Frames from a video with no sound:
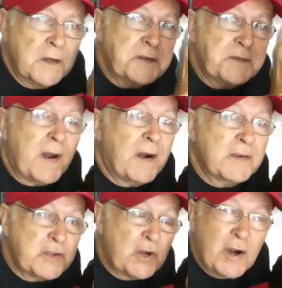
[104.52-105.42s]
As far
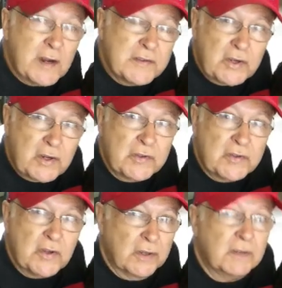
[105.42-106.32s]
as tyres are
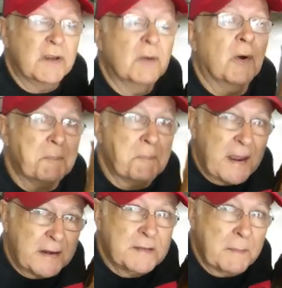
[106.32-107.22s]
concerned, you want
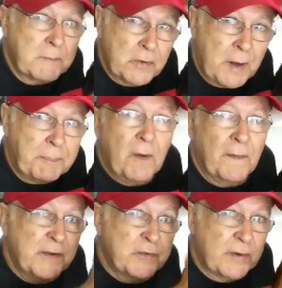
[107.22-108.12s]
maximum grip
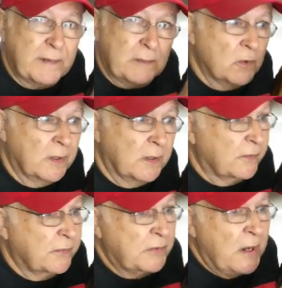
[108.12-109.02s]
on the driven
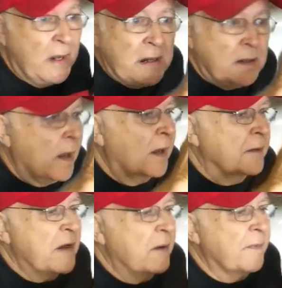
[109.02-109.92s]
wheels.
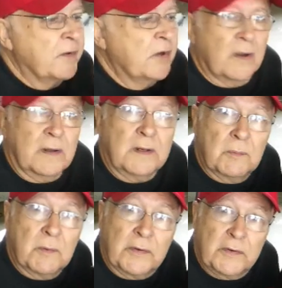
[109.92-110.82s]
So on the dirt, you
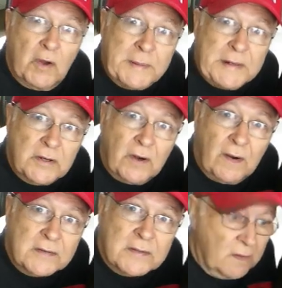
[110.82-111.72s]
want knobby
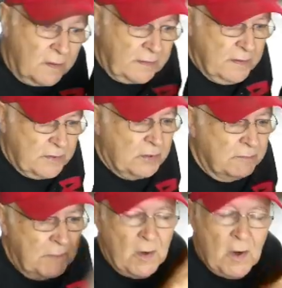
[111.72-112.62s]
tyres like this,
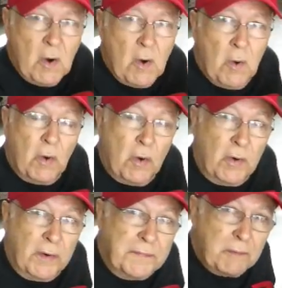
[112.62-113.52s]

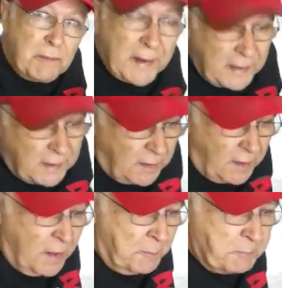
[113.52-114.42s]
or if you're running
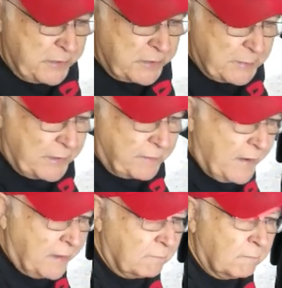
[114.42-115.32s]
a bitumen
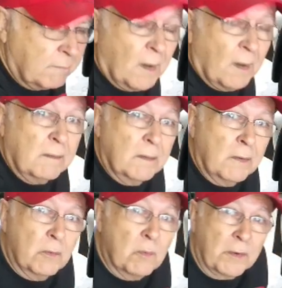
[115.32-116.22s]
event,
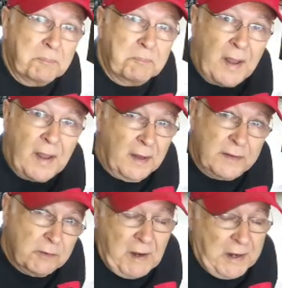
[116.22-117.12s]
you want, and
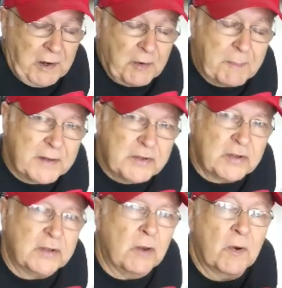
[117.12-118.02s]
you're running on a
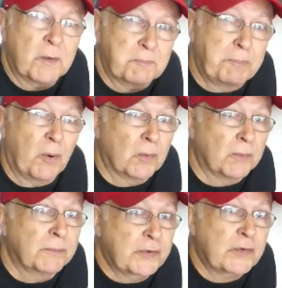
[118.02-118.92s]
budget, you want
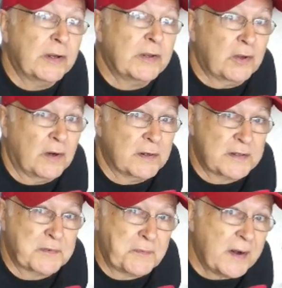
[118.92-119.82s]
bald street tyres
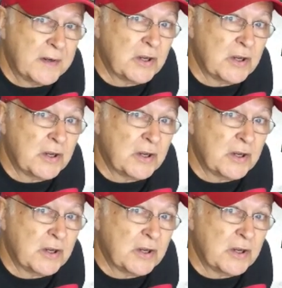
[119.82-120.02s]
as fat as